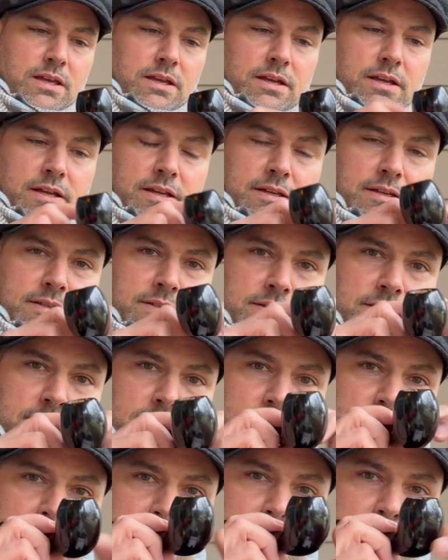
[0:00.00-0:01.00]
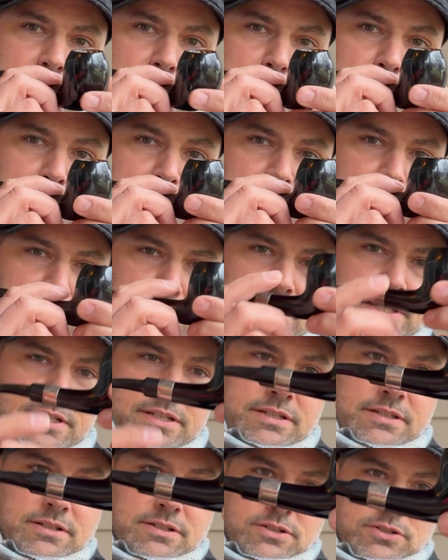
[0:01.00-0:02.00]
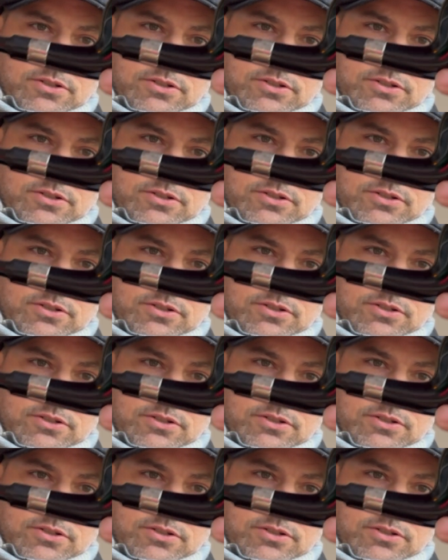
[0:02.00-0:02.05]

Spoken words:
It is the Peterson